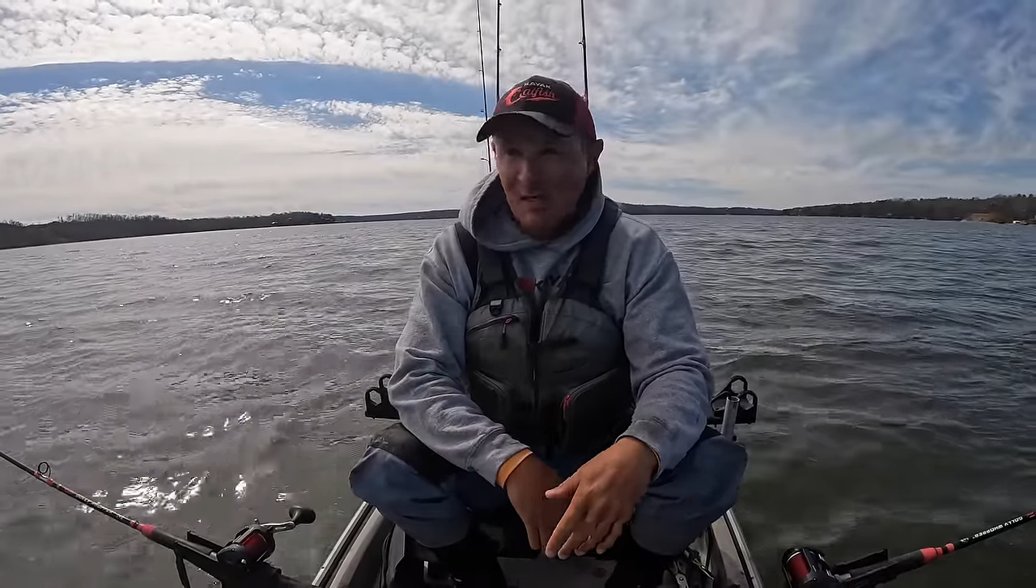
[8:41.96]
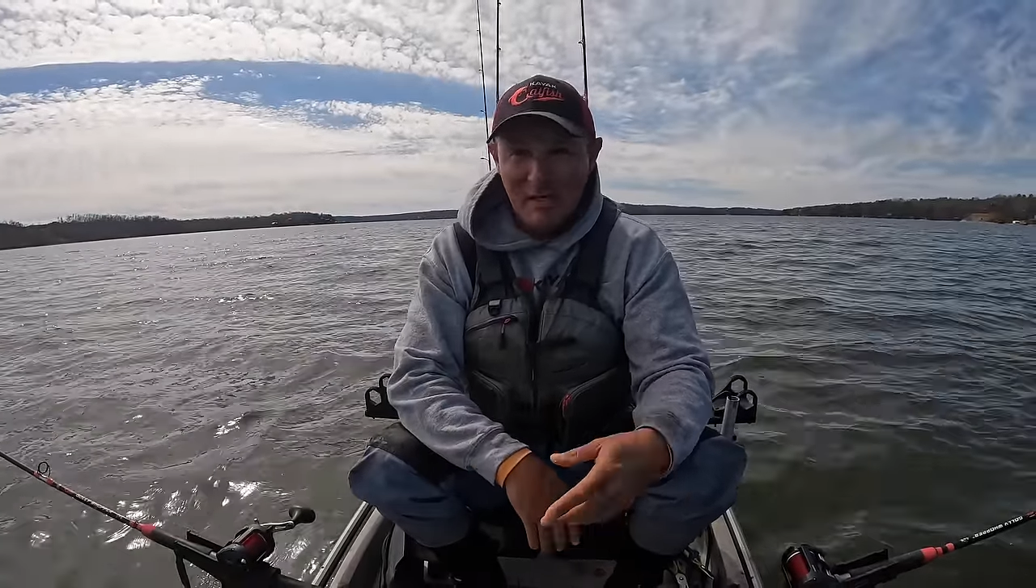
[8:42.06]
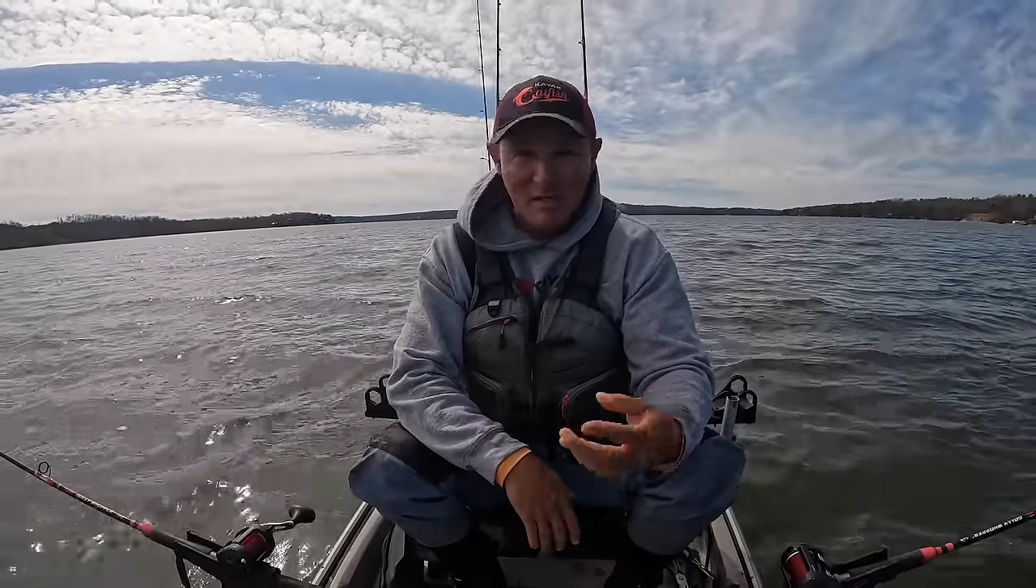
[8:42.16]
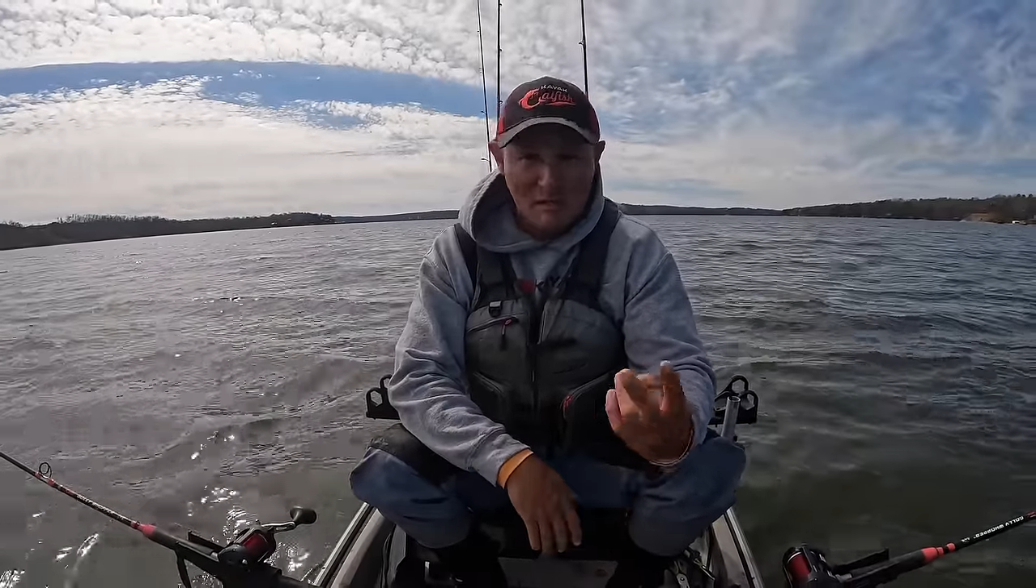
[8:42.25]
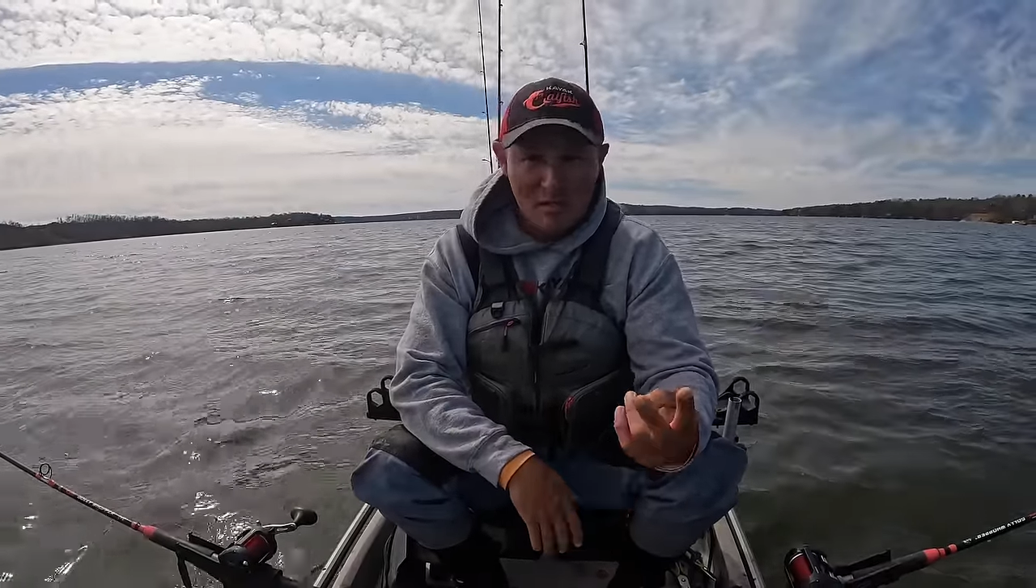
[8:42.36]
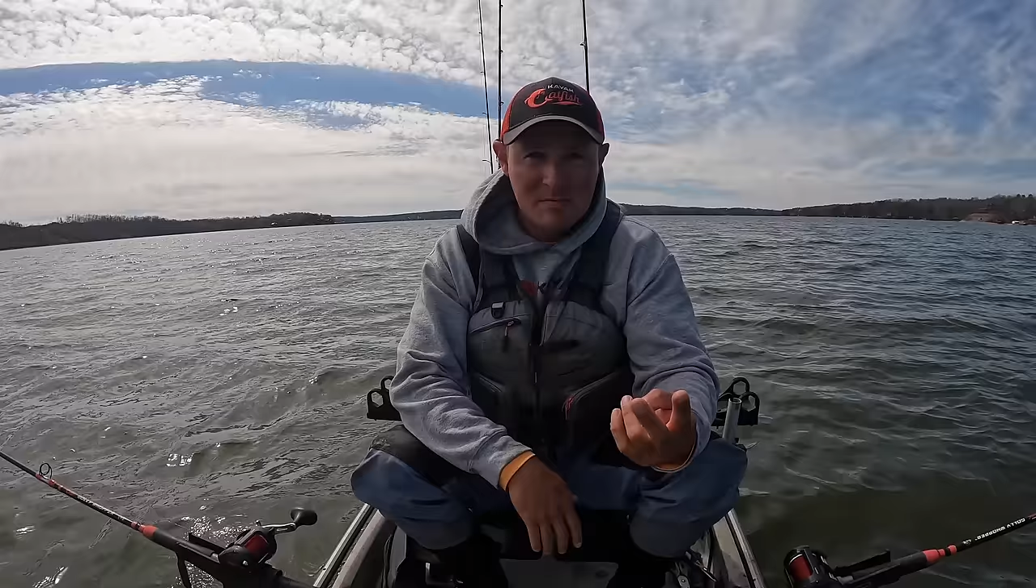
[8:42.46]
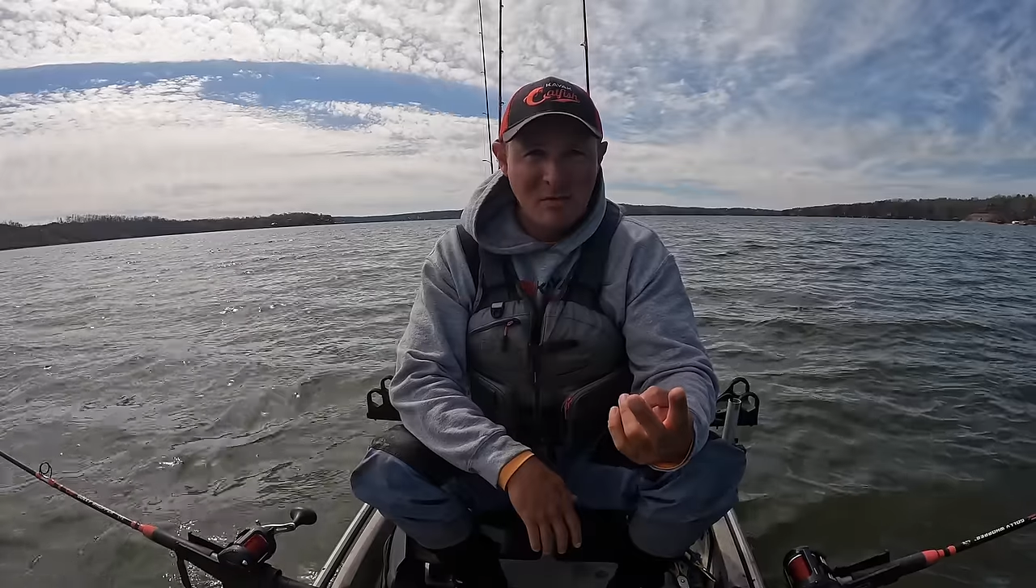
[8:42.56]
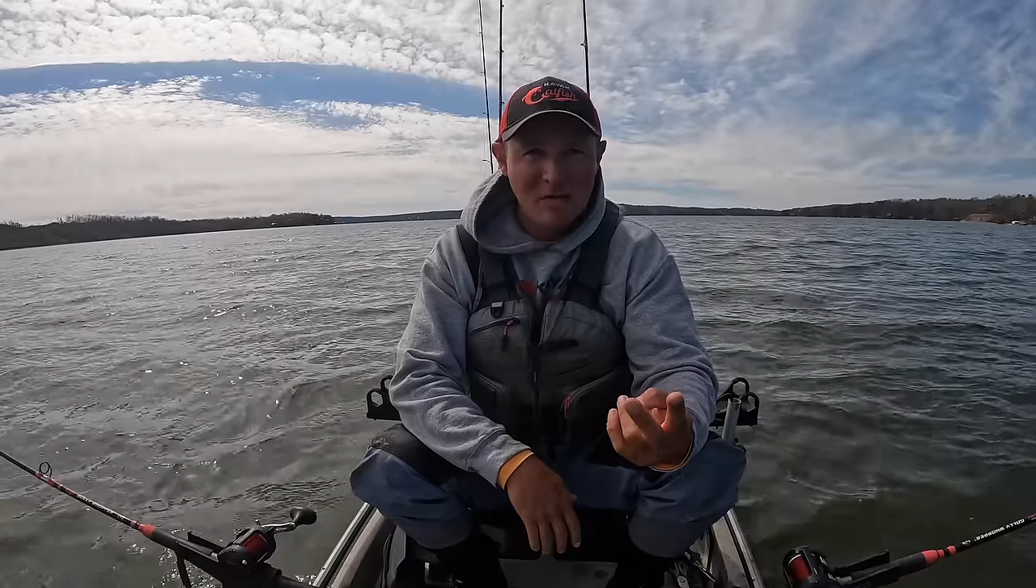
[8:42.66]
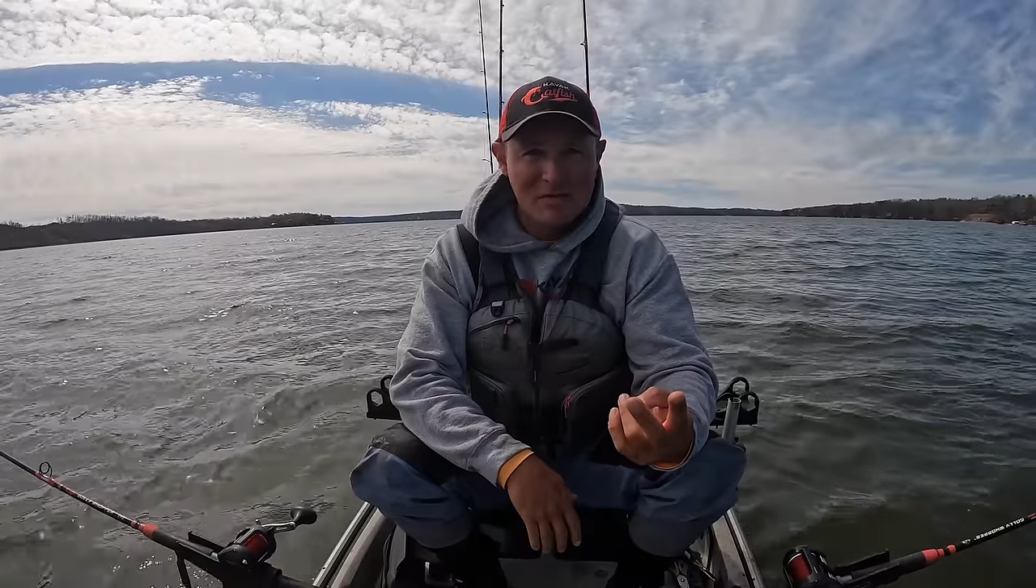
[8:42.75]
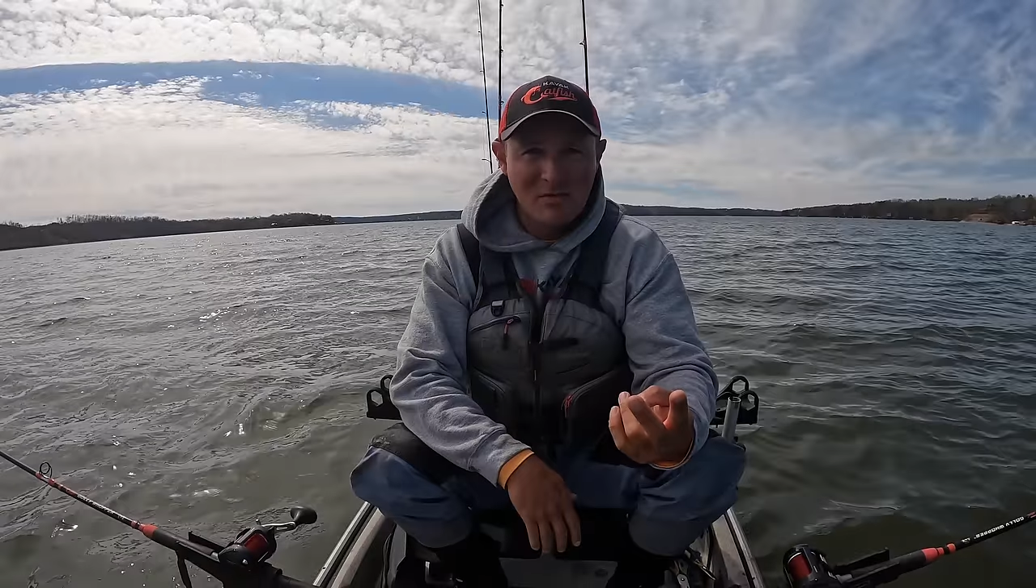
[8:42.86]
I hit two
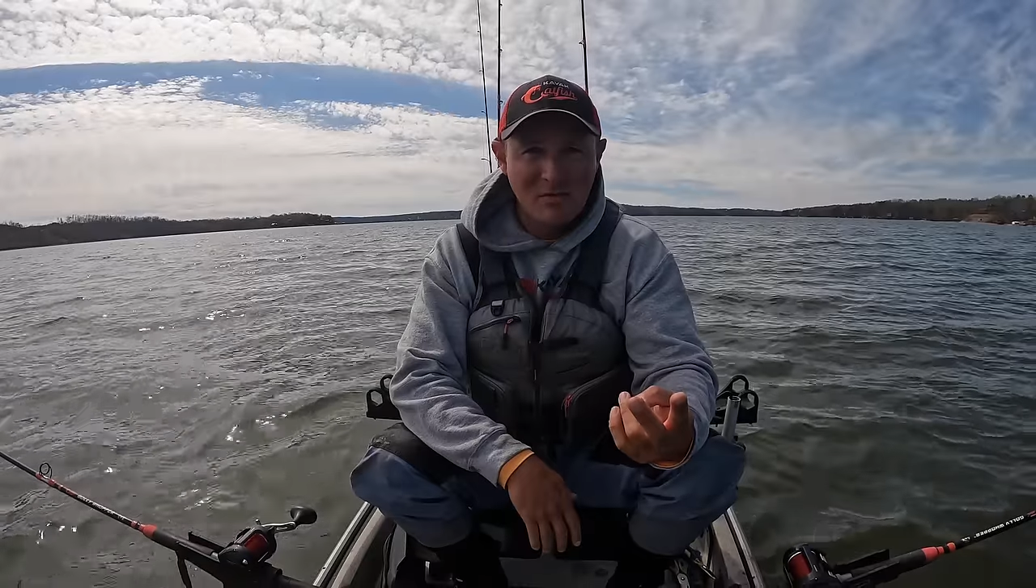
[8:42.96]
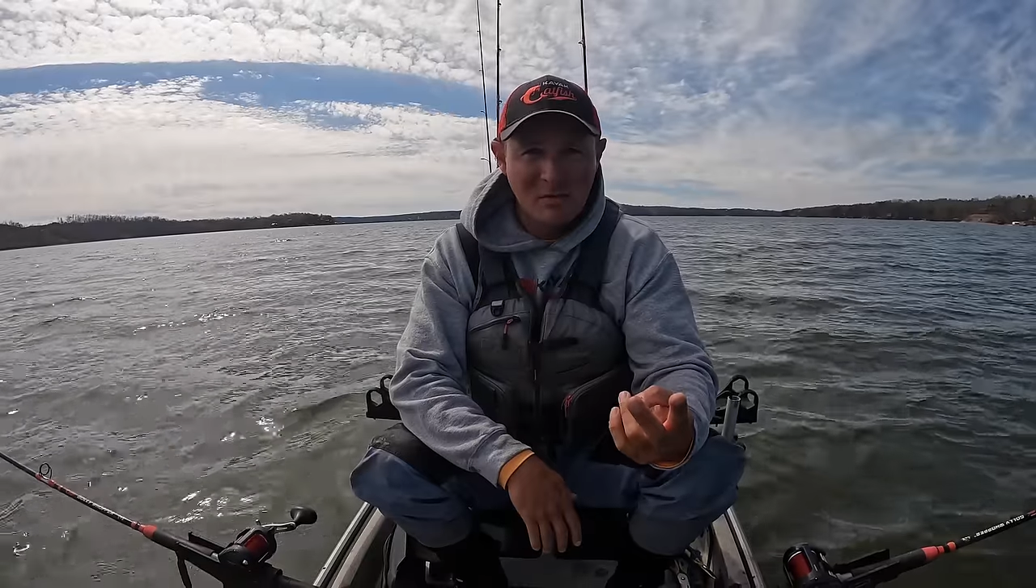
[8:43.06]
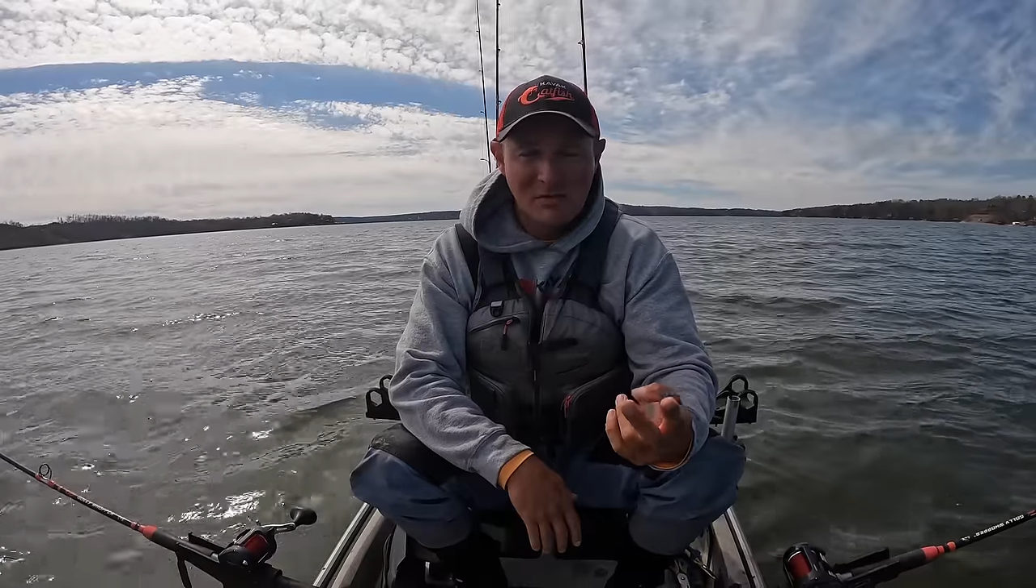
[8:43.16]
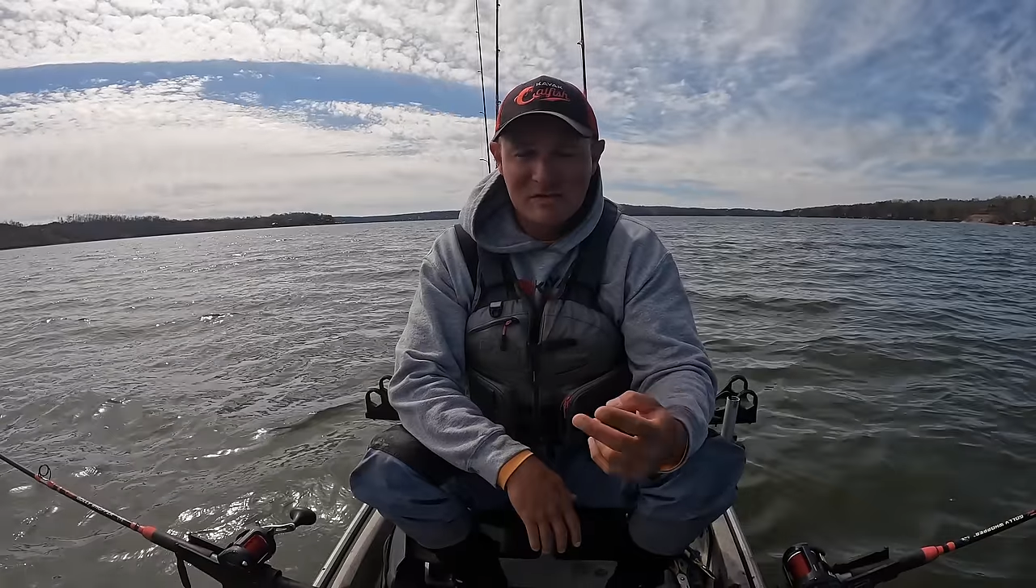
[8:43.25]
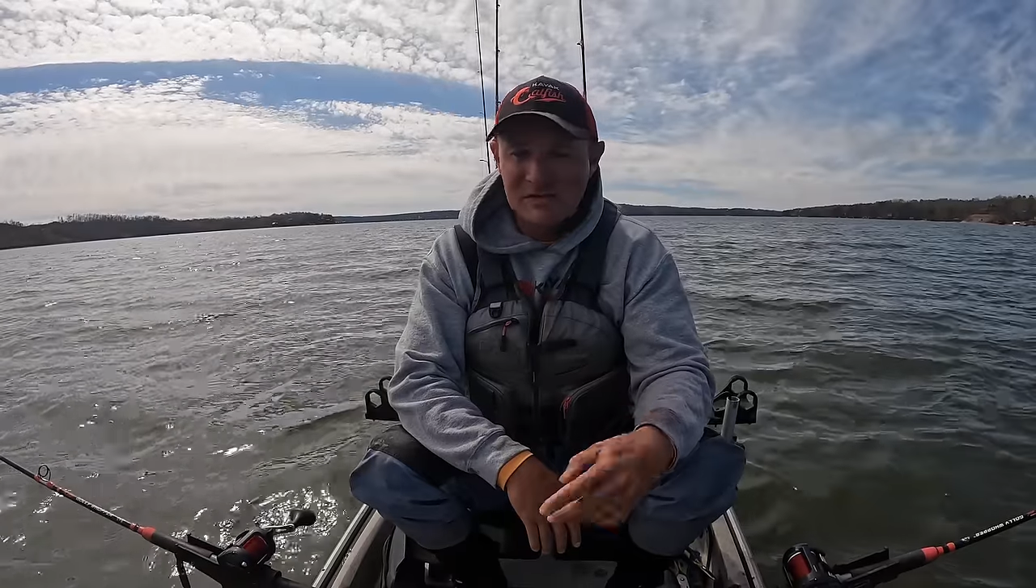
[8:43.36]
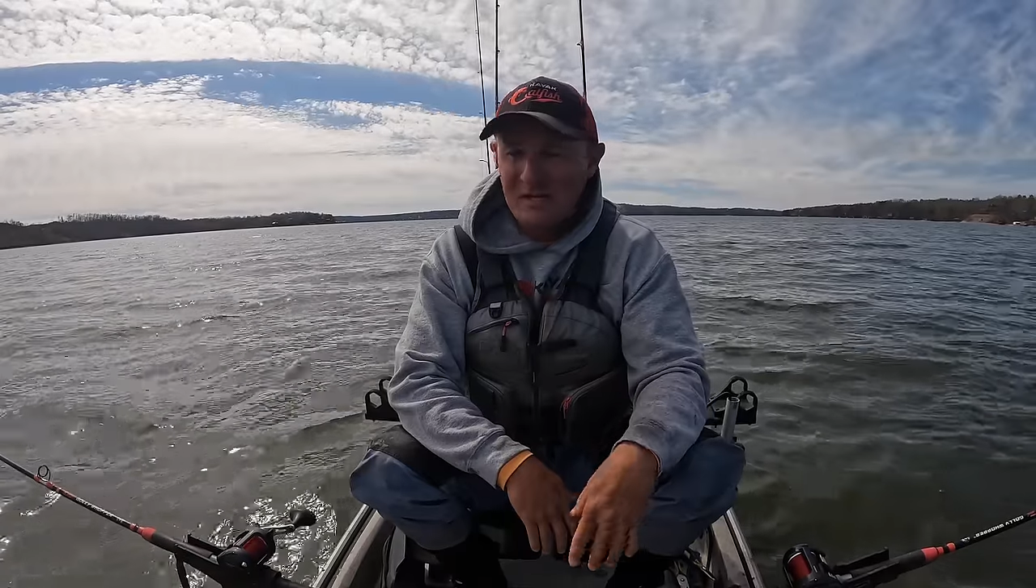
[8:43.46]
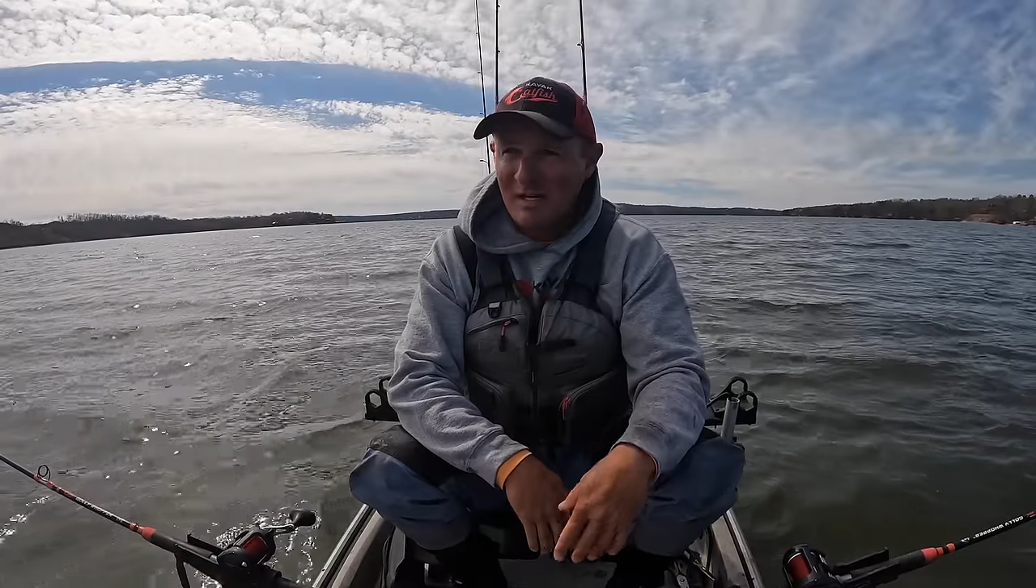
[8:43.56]
spots on Wilson